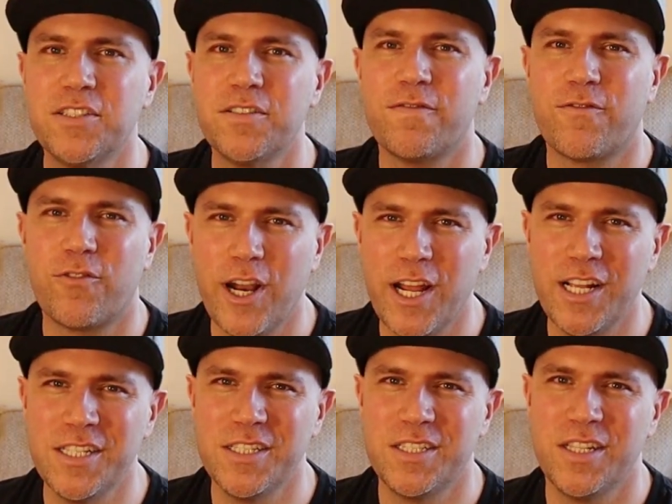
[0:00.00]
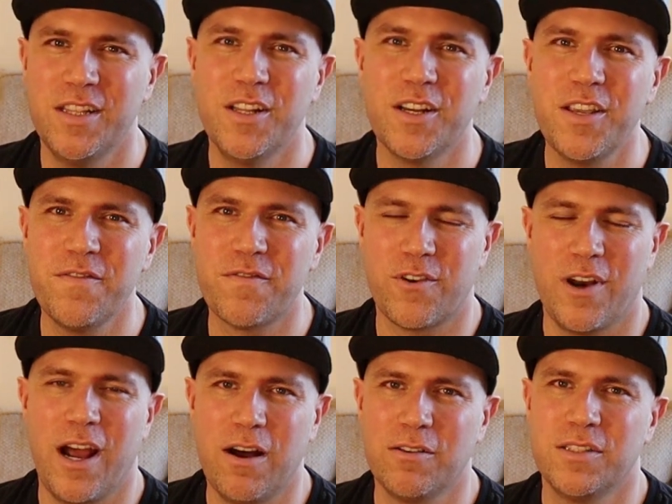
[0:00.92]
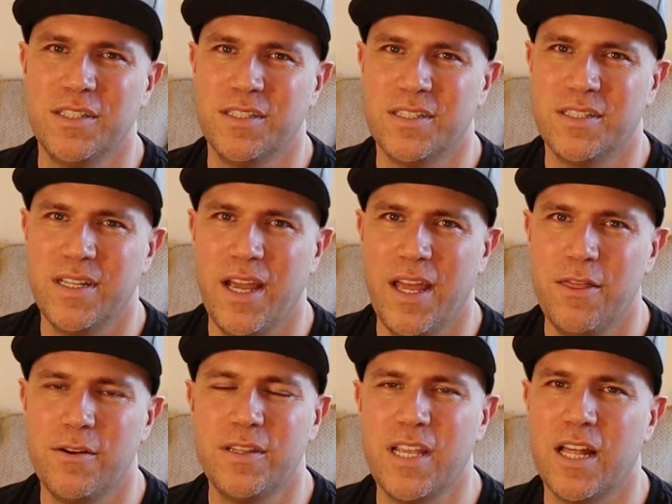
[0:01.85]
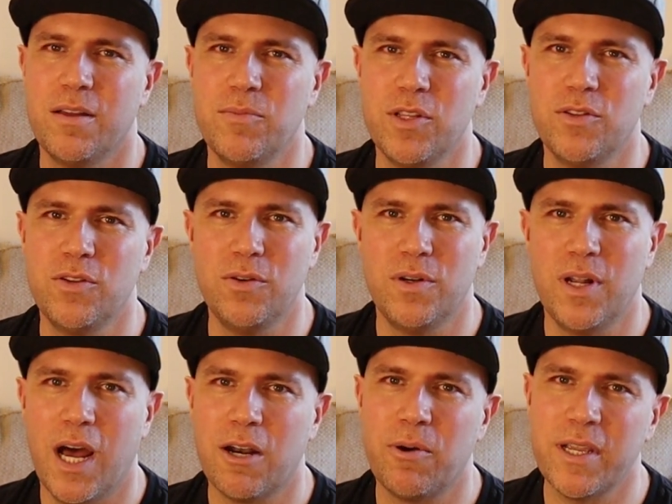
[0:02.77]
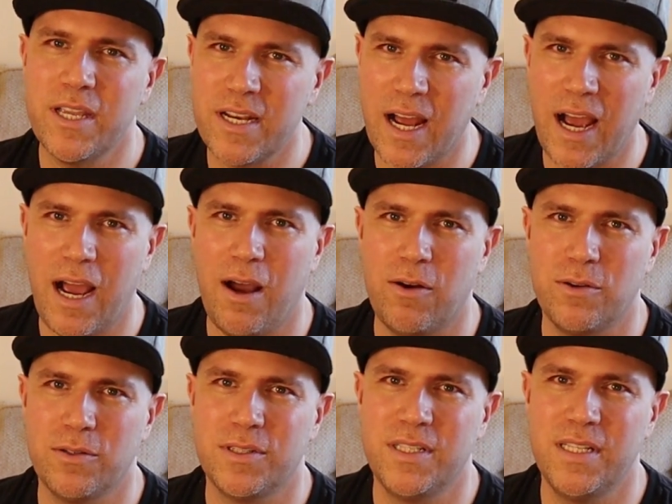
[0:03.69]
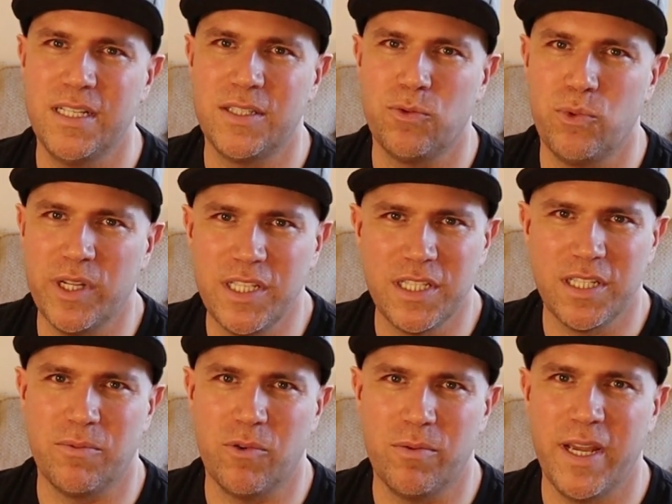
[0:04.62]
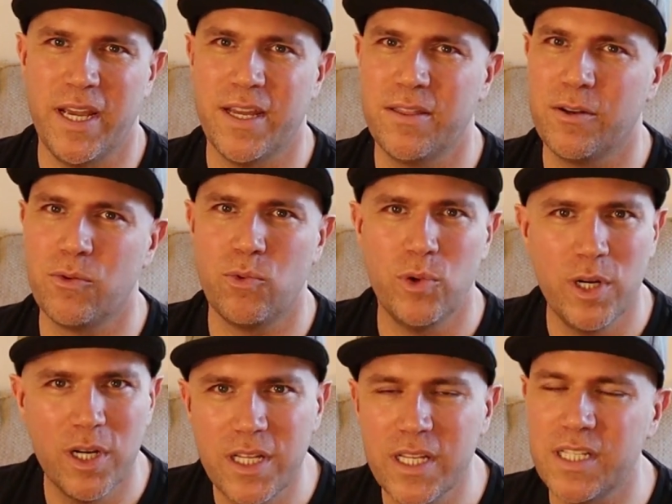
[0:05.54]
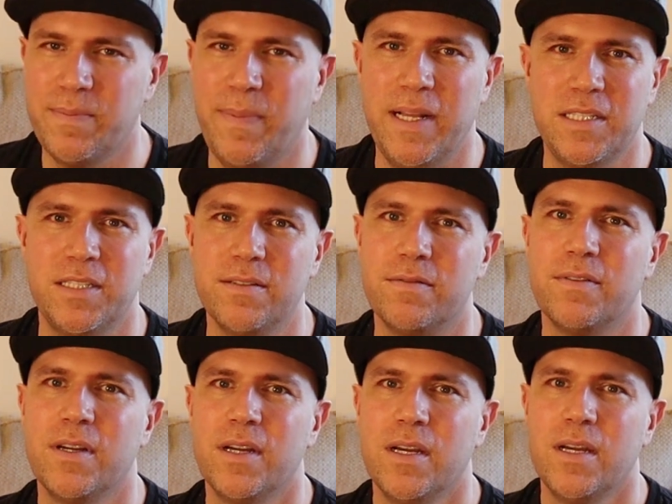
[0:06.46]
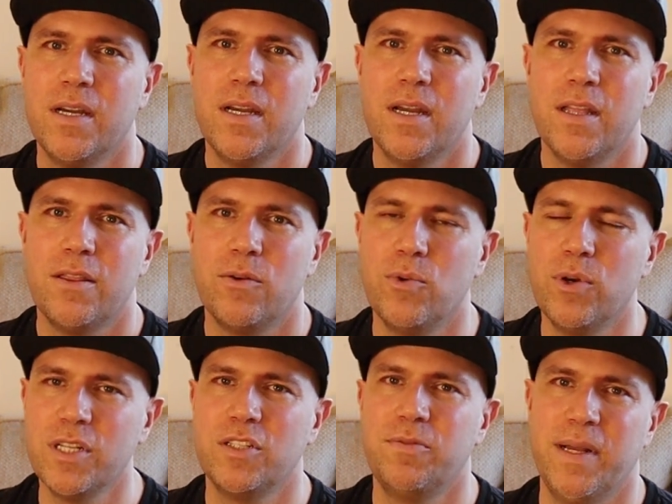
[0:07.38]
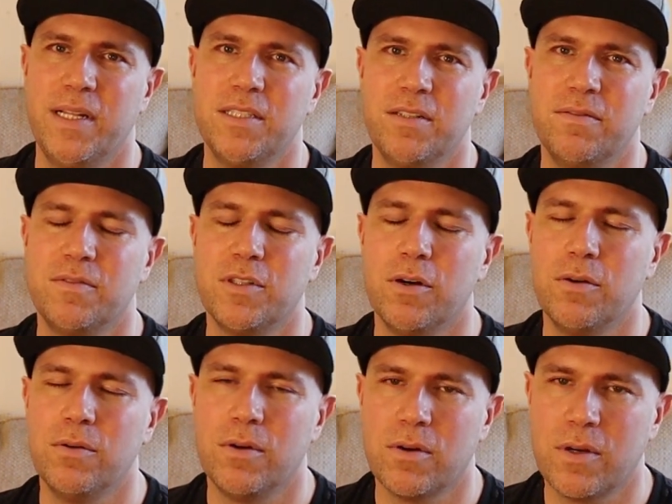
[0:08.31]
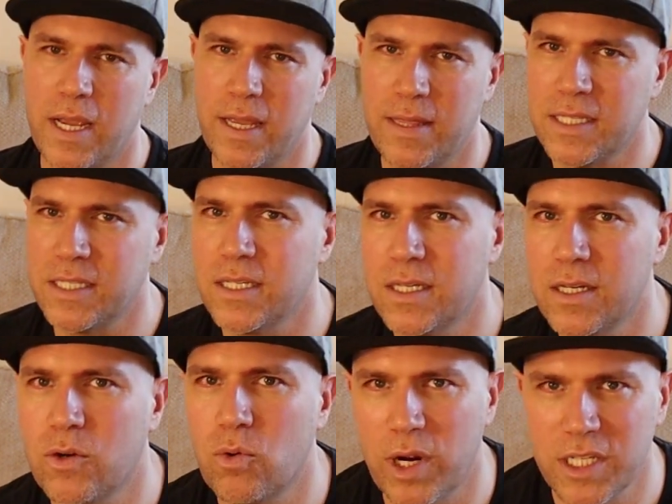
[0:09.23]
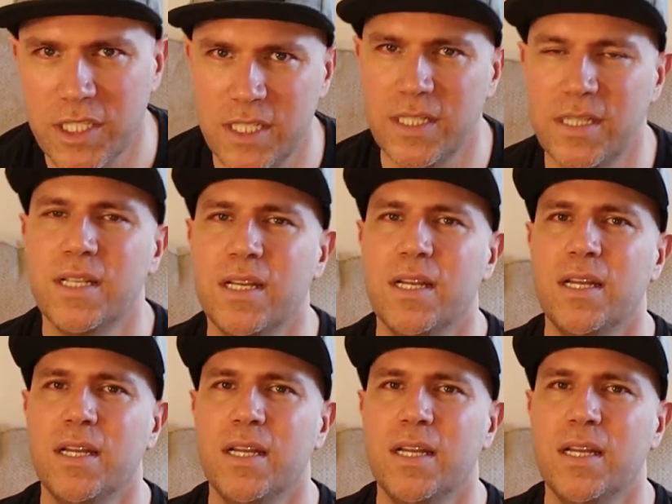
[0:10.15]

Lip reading: some friends looking for houses and they're telling me, dude, how do I get a house that's reasonable, man? They're really expensive. So, okay, that's a good question.